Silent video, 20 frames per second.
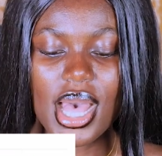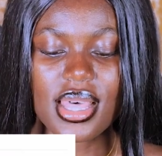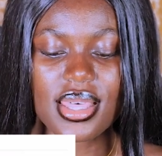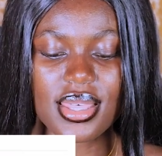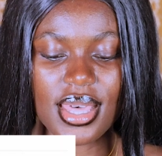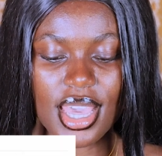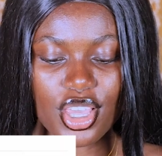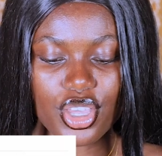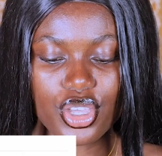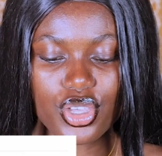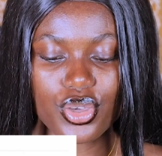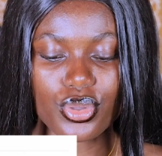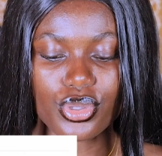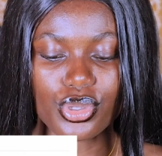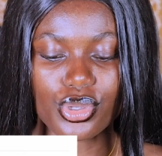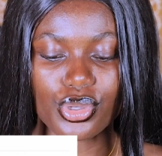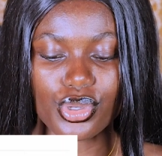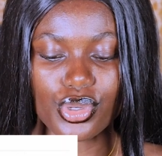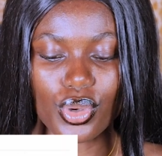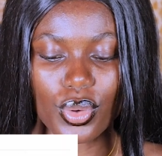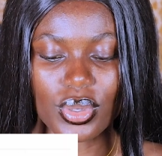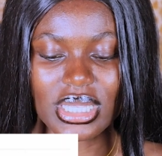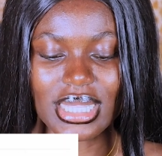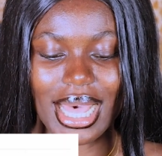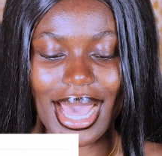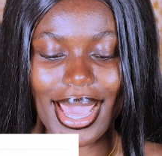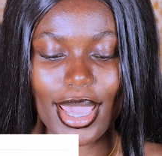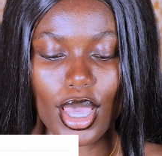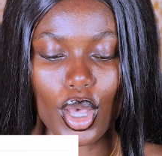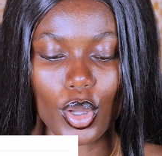Thank you to those
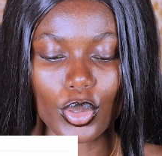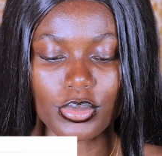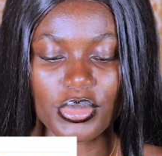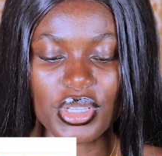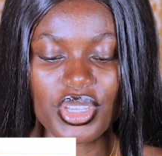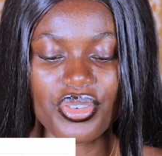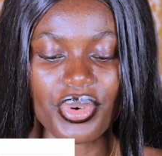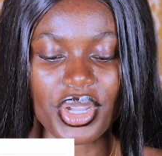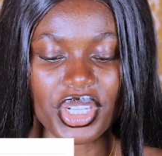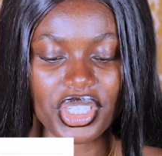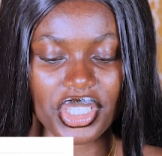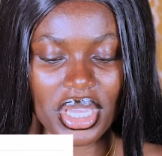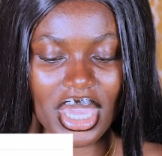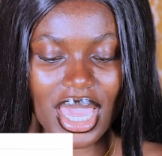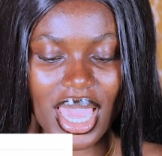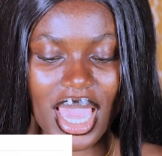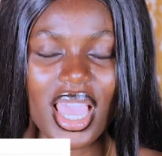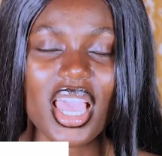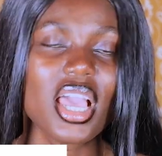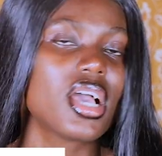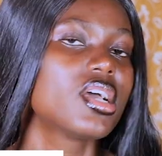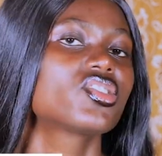that held me rich here.